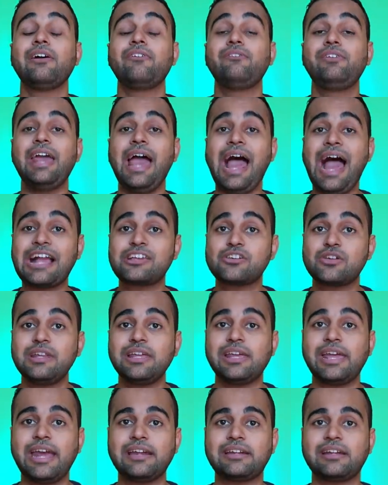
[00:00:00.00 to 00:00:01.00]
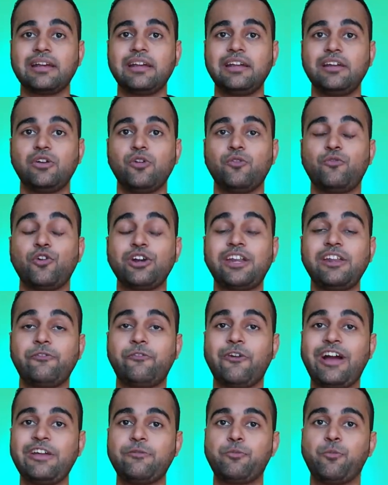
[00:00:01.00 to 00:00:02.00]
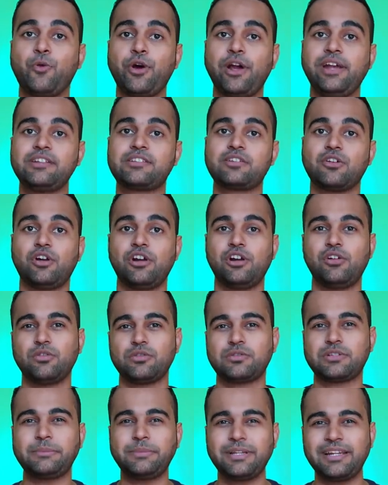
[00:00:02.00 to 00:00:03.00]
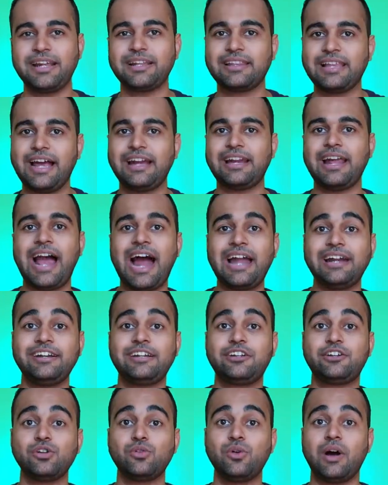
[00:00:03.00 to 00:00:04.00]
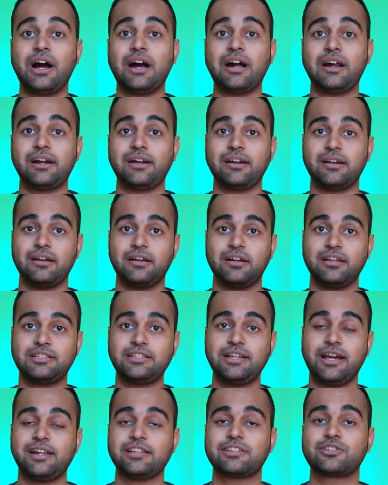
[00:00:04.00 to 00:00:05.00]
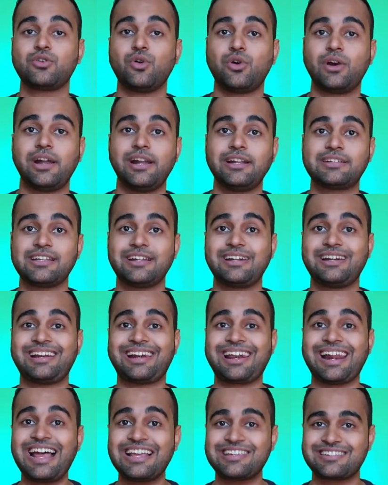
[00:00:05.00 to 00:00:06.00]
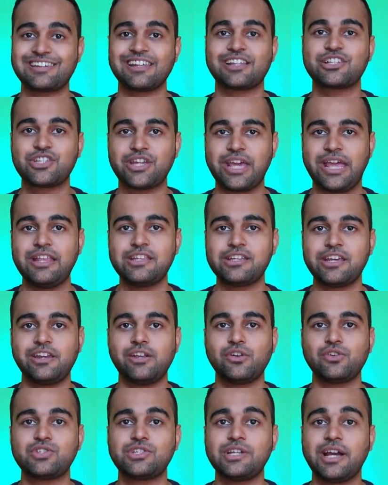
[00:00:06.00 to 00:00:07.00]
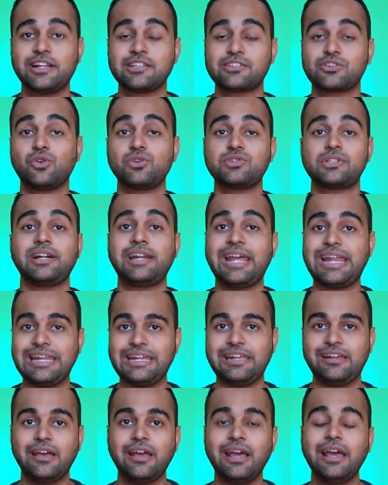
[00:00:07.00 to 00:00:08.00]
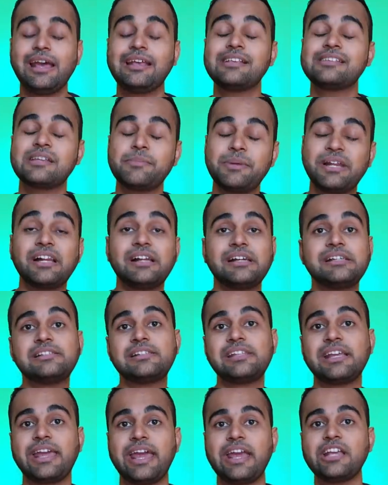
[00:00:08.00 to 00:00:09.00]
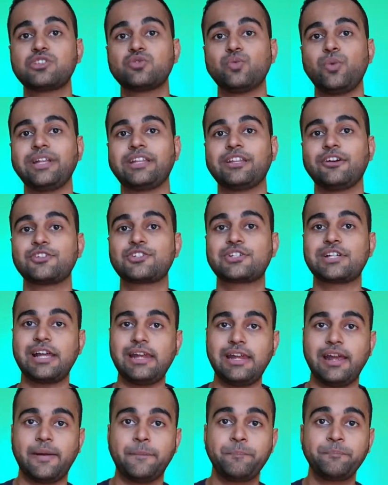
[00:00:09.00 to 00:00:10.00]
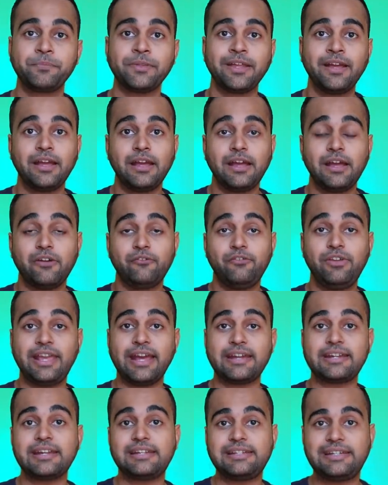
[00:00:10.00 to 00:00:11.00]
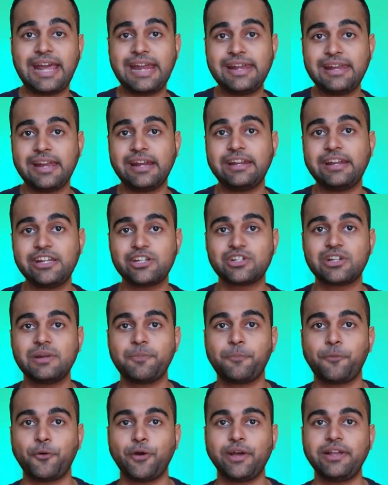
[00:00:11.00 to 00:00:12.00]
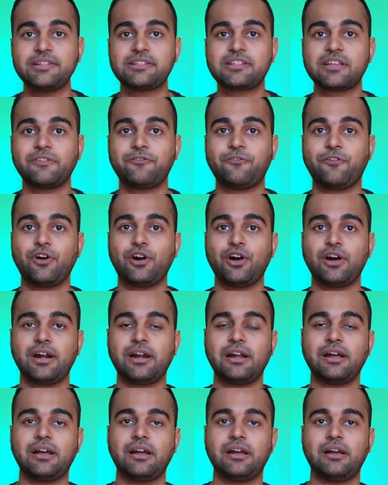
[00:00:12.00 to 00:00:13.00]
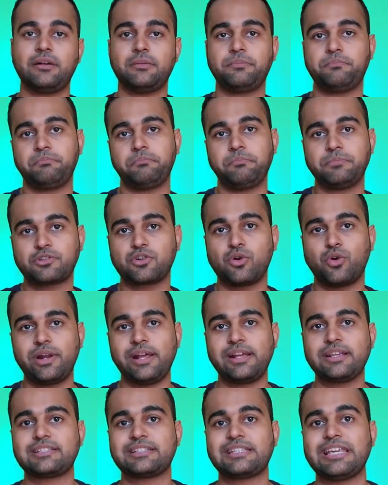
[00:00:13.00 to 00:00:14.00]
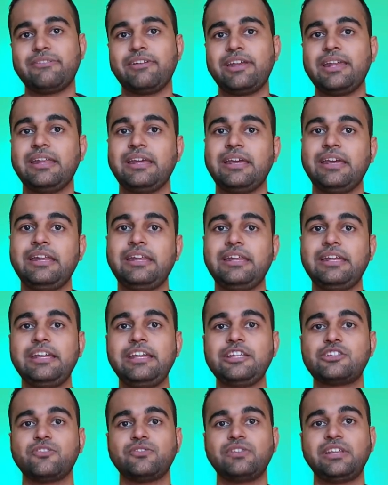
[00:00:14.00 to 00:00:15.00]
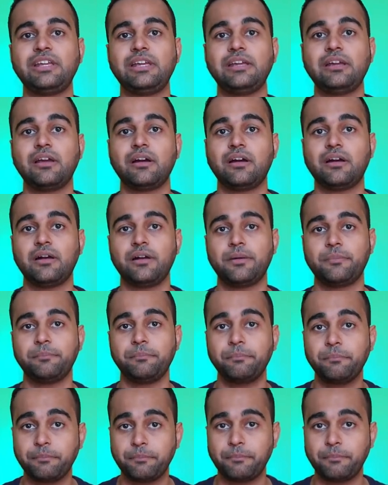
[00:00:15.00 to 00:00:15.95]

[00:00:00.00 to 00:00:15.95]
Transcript: we actually get you know 45 points or you know something like that added to our uh, CRS score it's a drastic change in your CRS score suddenly similar is the case with Australia we get 10 additional points for uh, scoring 7 in each of the uh,